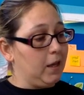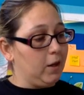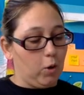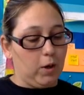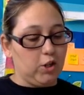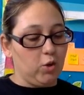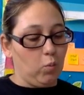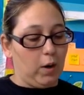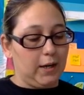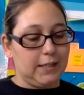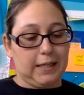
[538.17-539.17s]
Equation
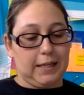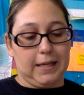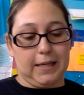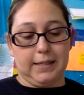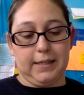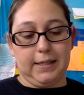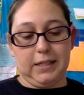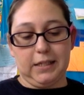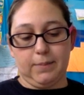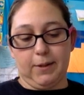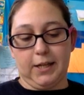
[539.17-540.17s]
1 is the
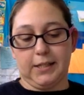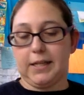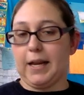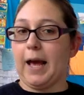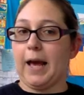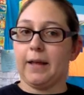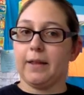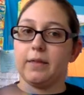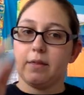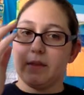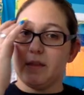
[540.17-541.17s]
easiest because it had
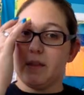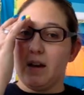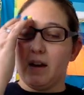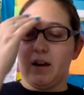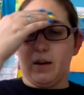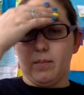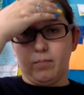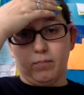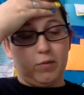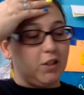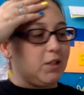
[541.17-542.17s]

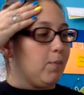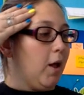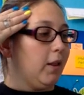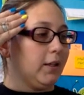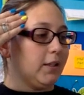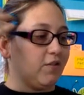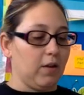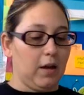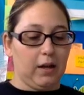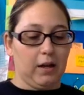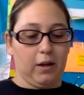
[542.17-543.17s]
the smallest
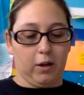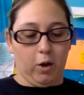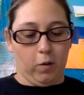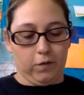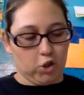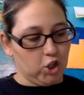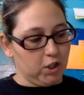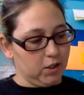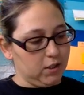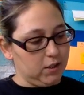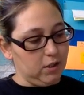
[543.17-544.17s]

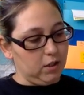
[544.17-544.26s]
coefficients.